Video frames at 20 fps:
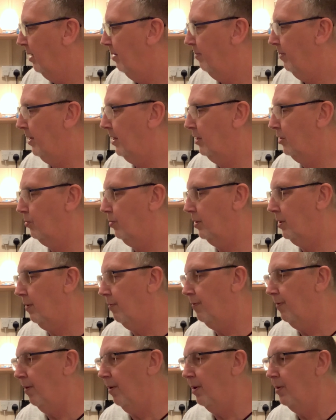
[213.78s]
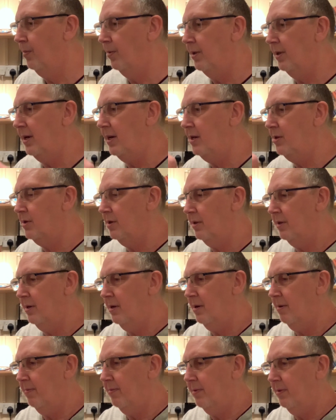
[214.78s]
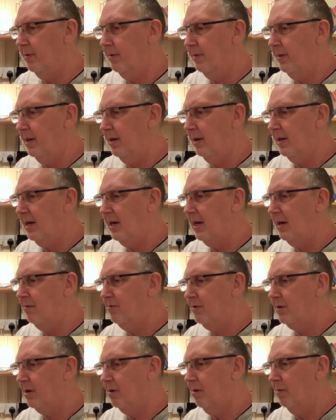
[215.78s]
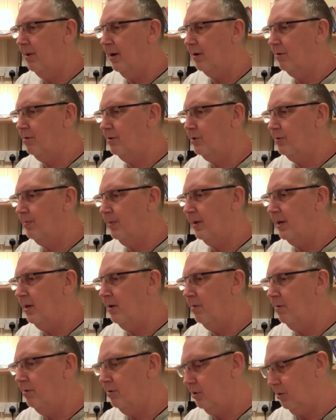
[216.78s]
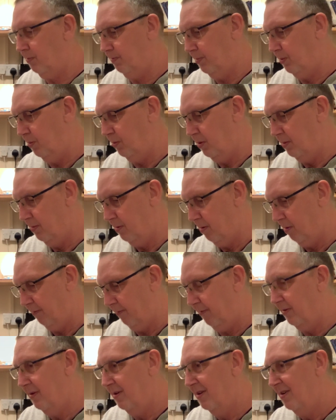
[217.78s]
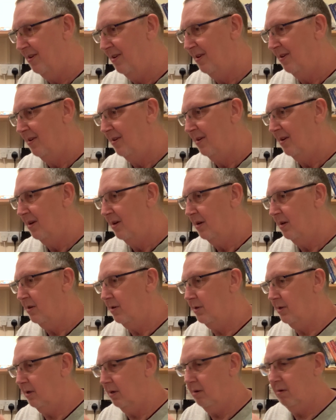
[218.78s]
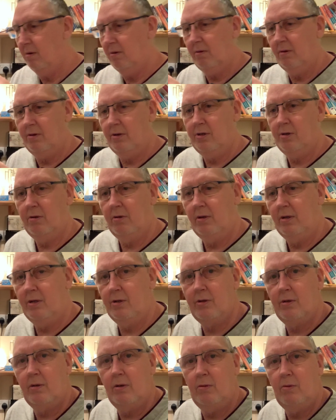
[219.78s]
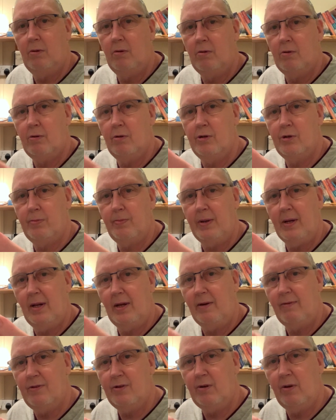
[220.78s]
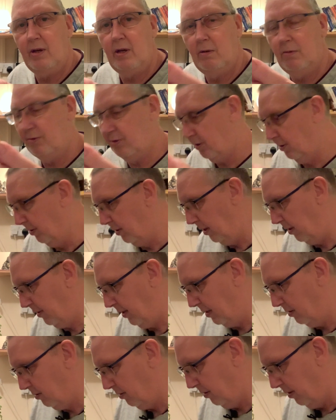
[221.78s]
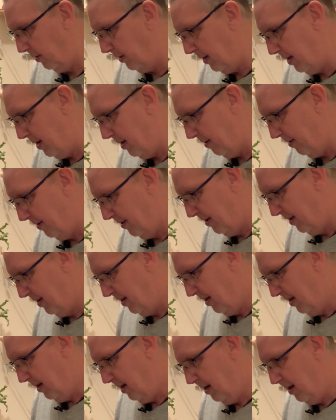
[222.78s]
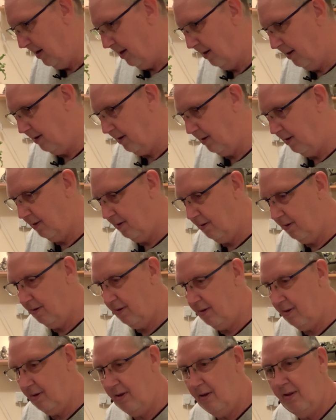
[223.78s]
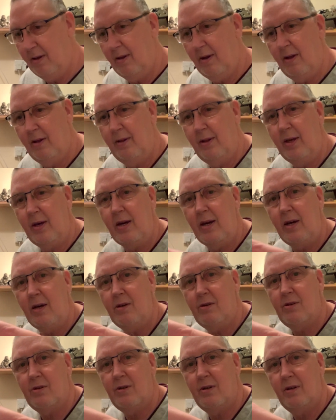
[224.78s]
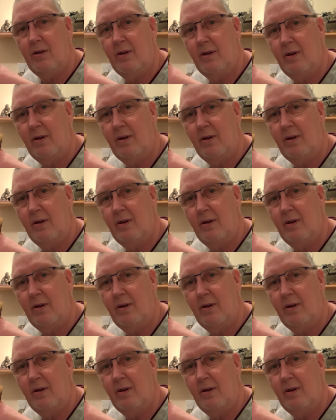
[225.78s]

because what you find with these, that the leaves go a bit crispy. You can just pull them off. So just like this little crispy leaf. It's only little tiny things like that, and these,